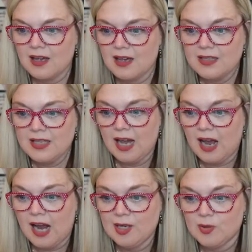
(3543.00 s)
Yeah,
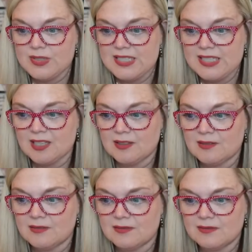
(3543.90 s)
I don't see it.
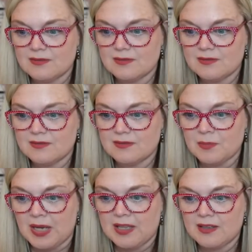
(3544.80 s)

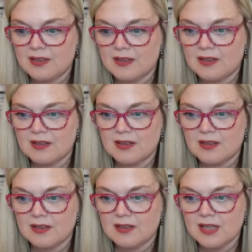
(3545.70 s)
But
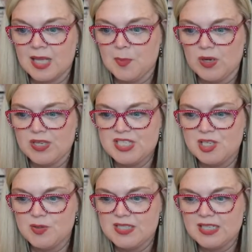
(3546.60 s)
Emma, what do
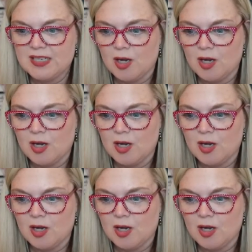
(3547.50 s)
you see?